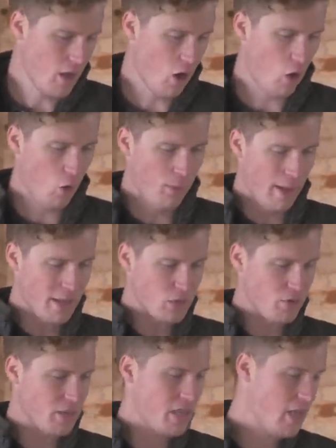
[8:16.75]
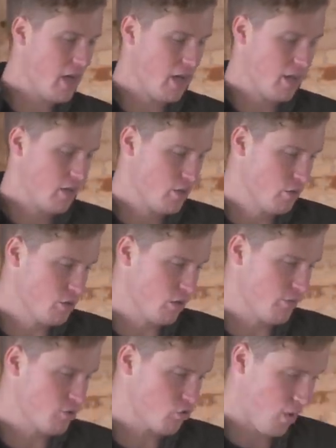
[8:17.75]
A whole page on the use
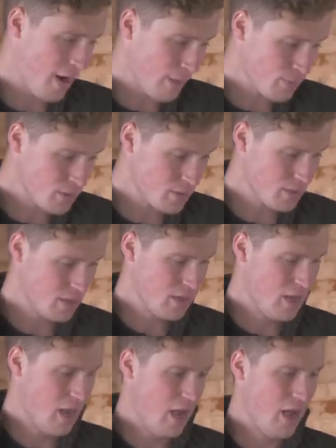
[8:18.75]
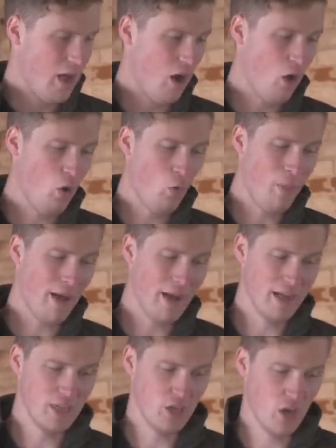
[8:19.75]
of traps, a whole
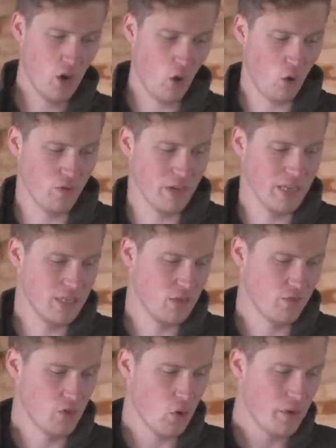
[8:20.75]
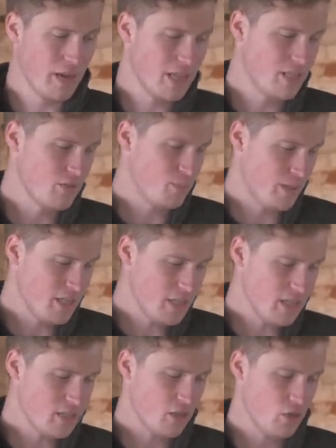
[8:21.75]
page on the list of non-native
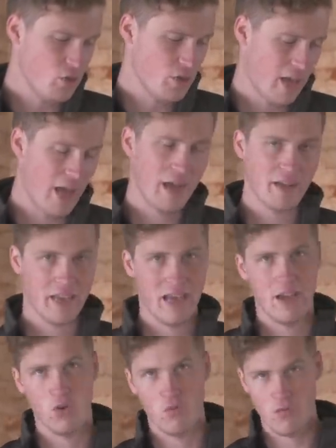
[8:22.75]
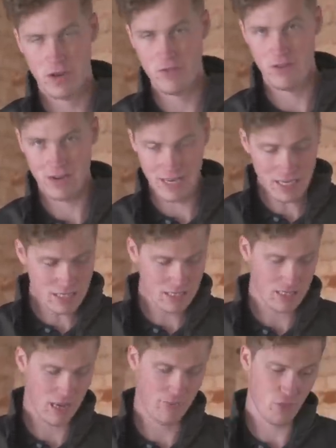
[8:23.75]
species that you can and cannot
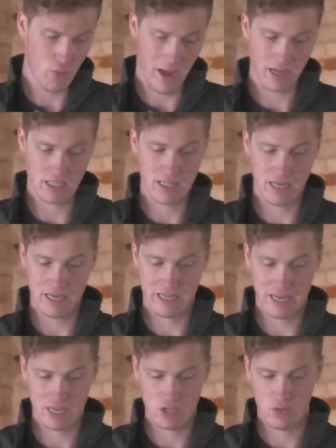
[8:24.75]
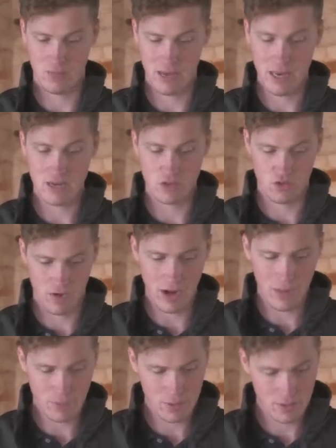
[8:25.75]
re-release if you accidentally catch them in a
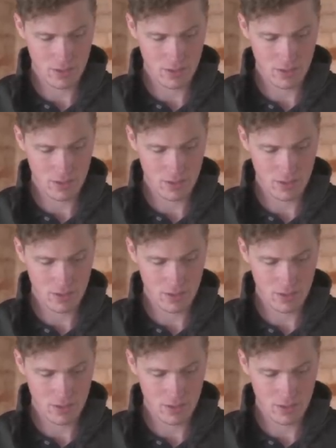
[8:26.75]
trap.